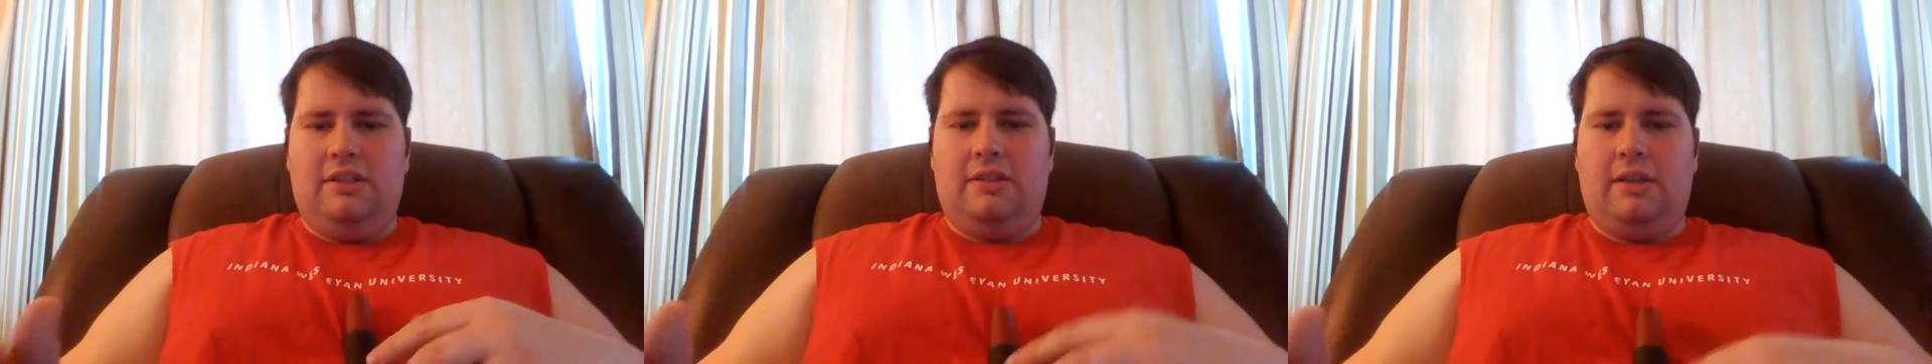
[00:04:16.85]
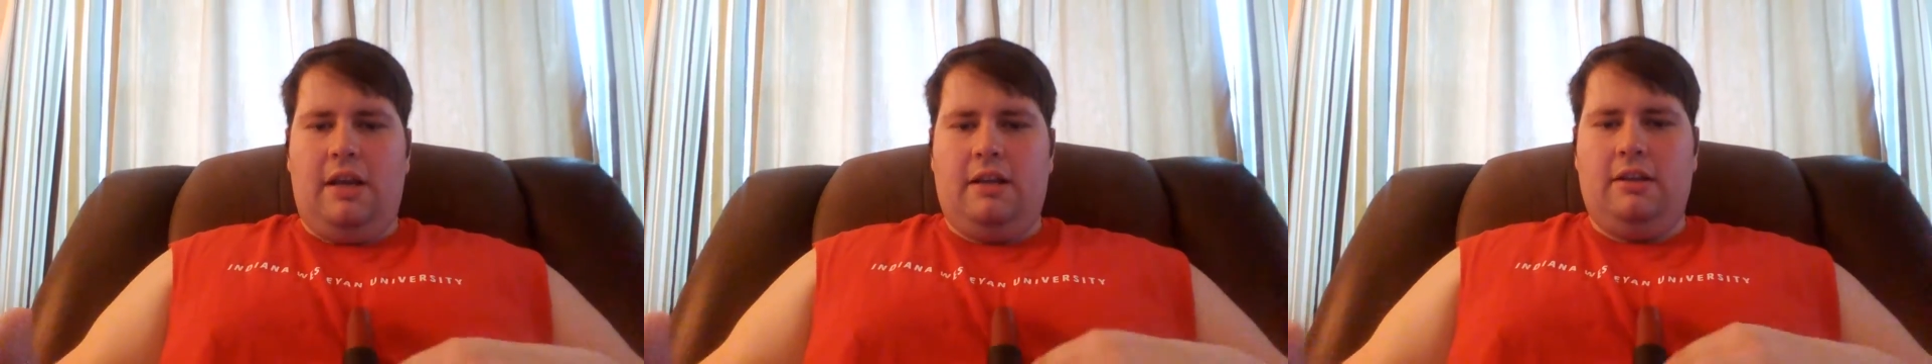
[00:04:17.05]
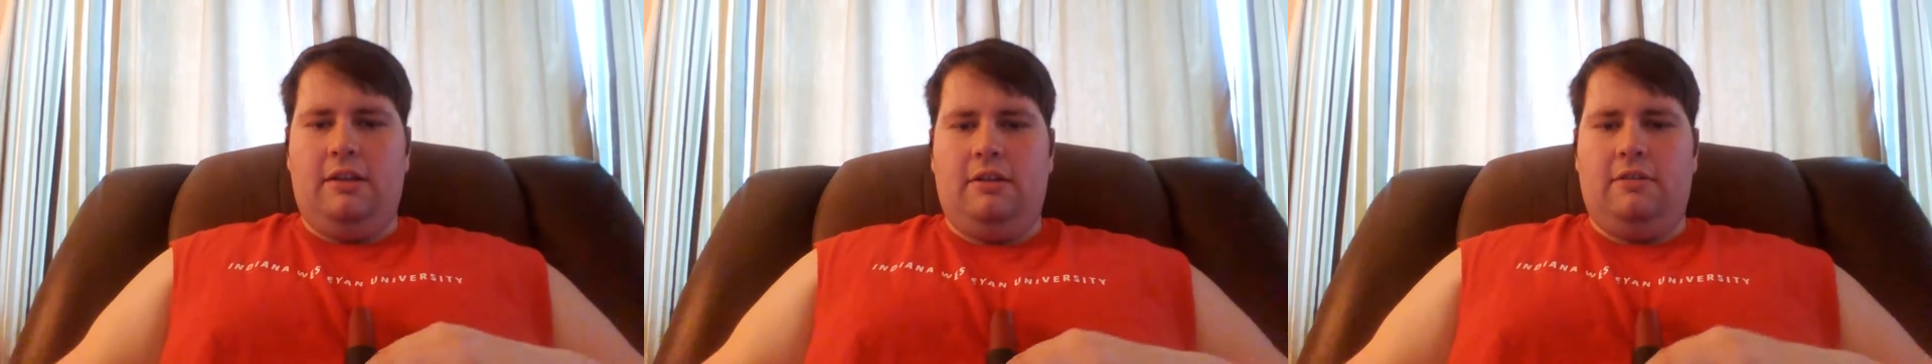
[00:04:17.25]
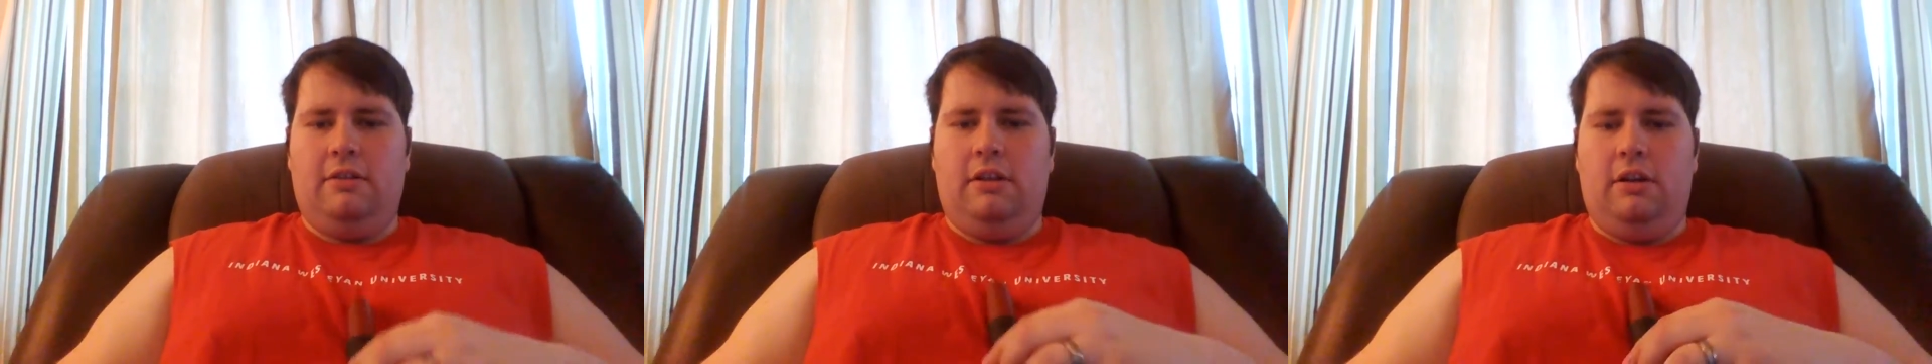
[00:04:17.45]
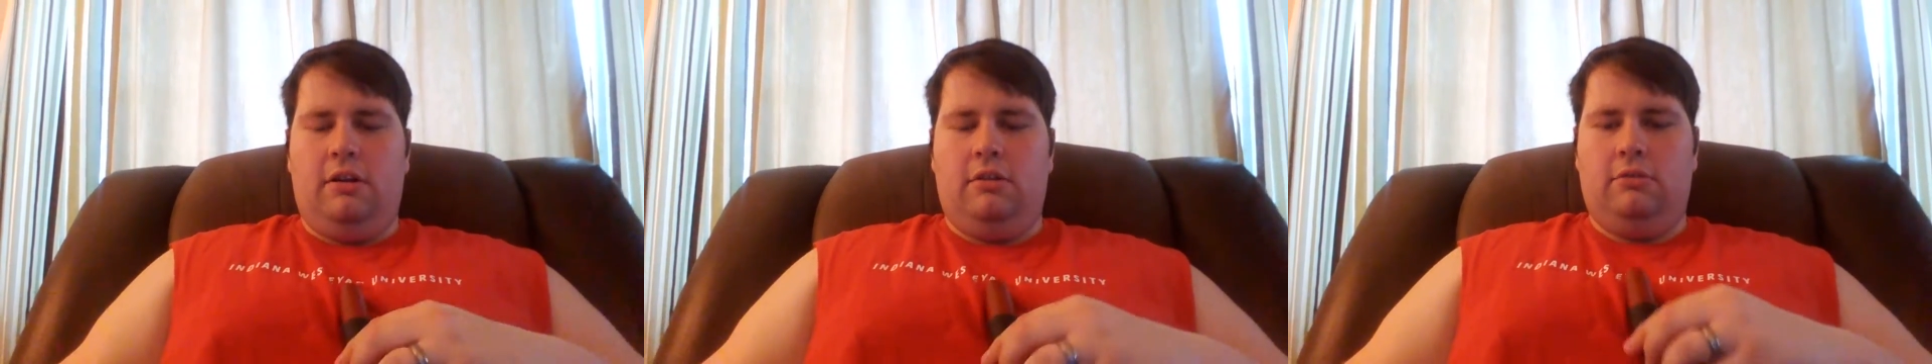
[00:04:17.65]
just kind of
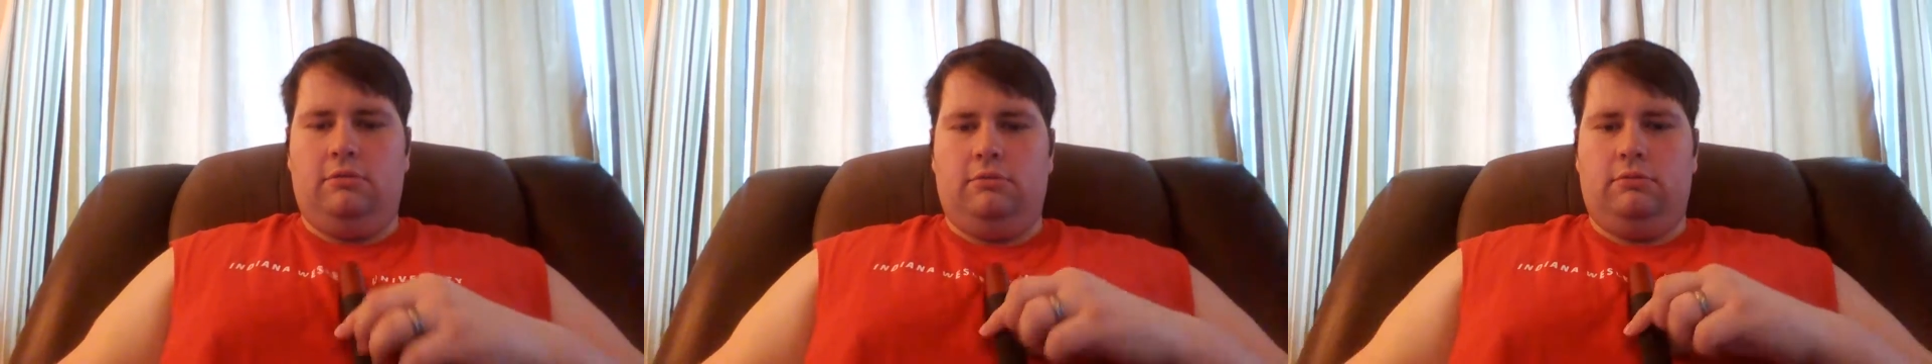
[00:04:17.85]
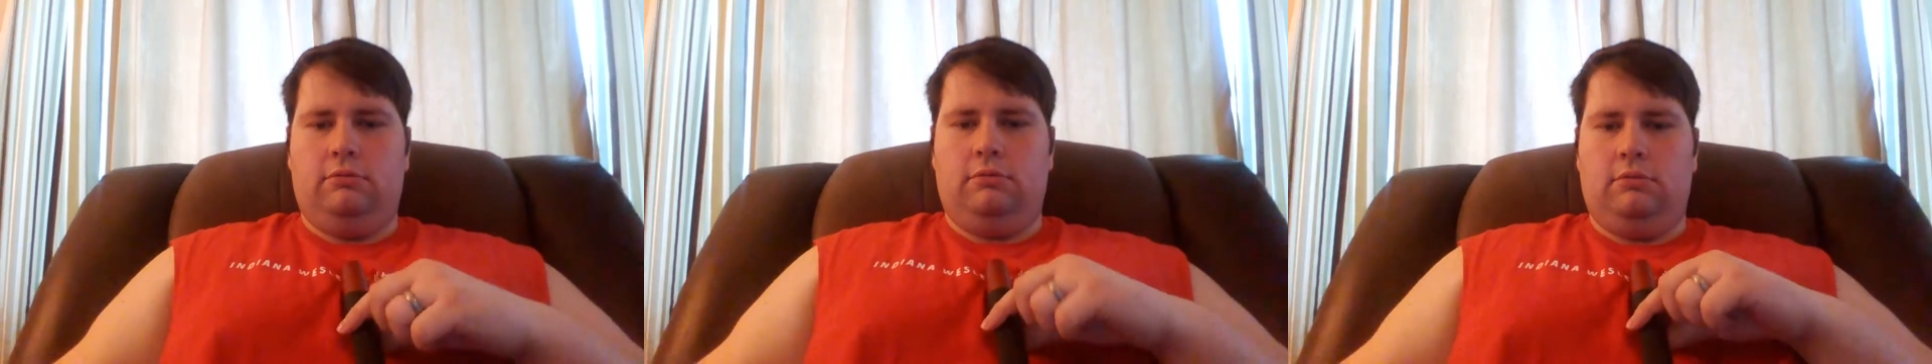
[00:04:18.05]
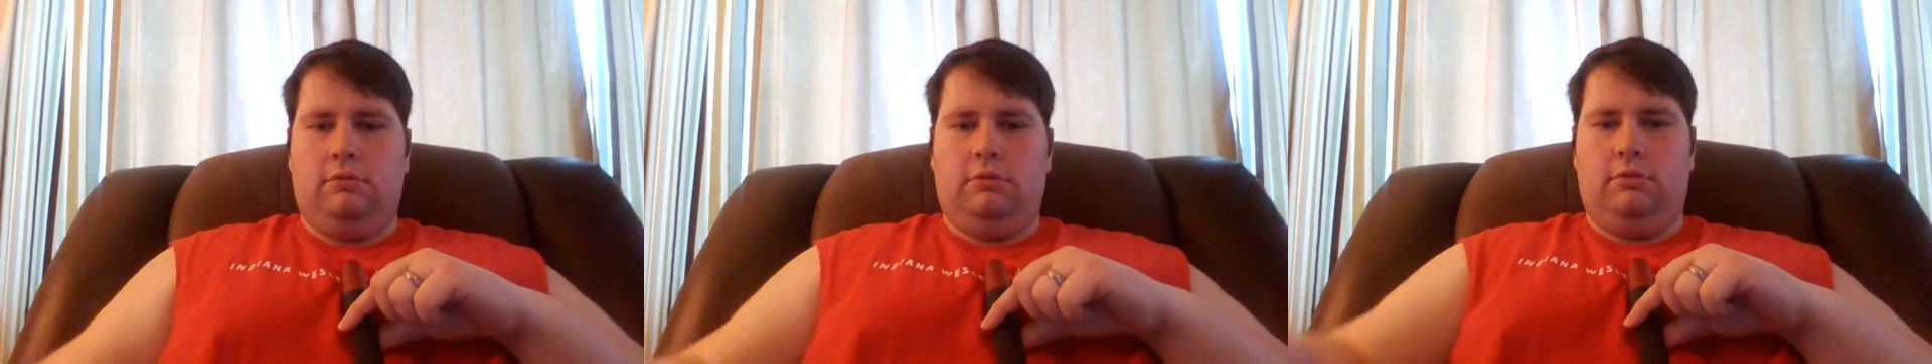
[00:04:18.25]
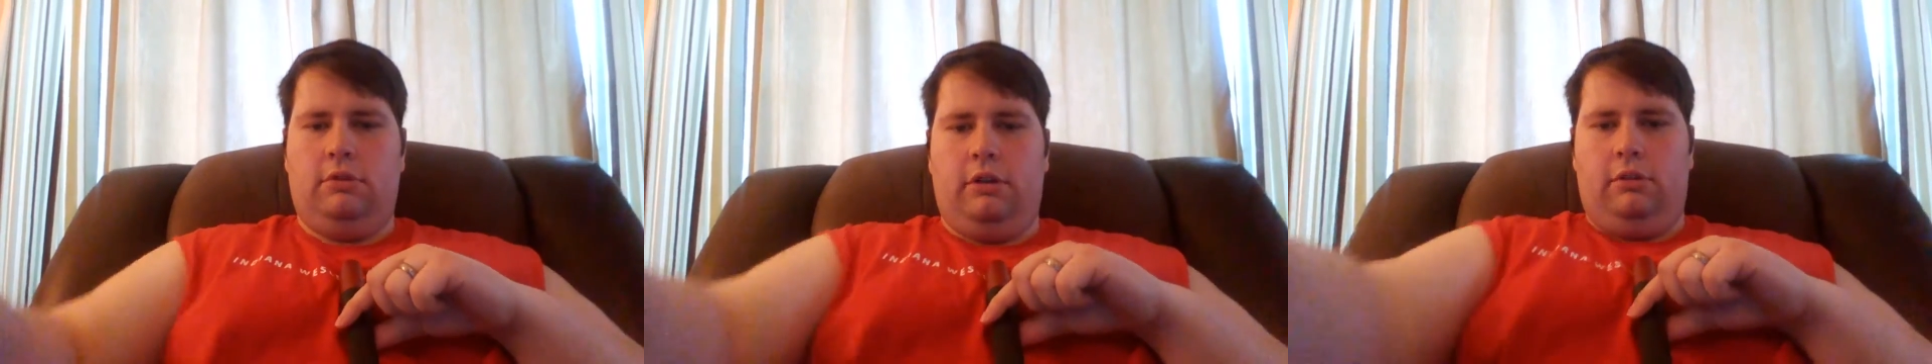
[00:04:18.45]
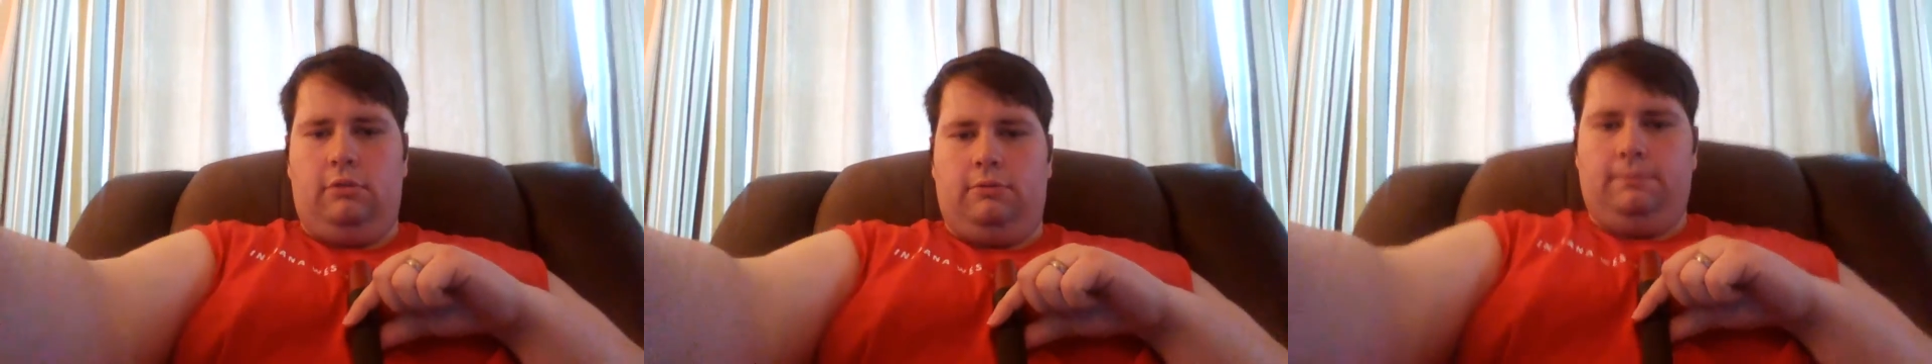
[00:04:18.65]

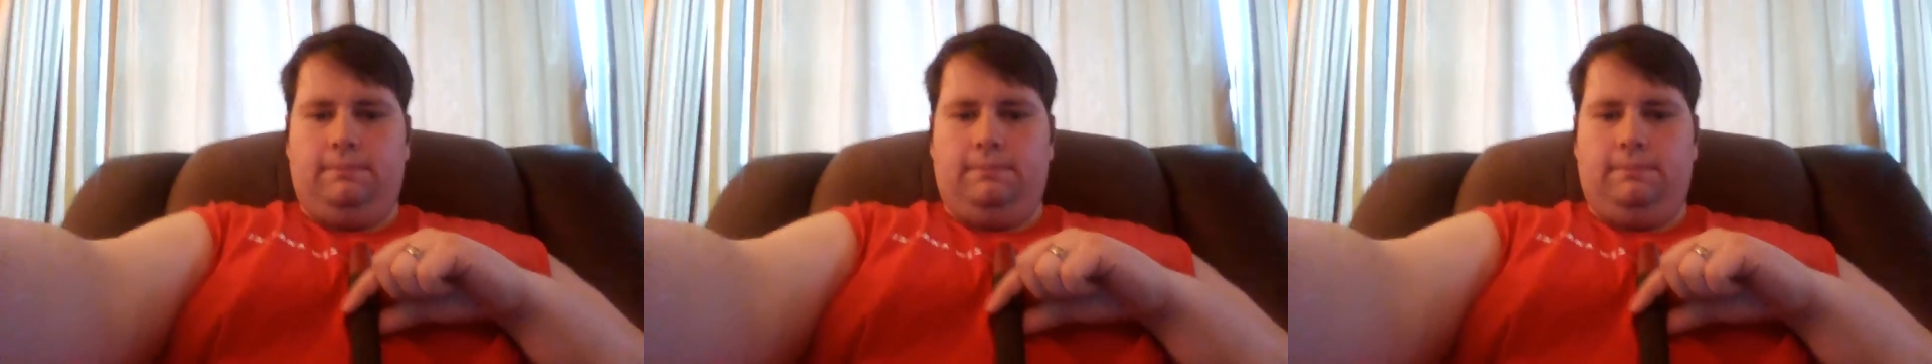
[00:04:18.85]
little.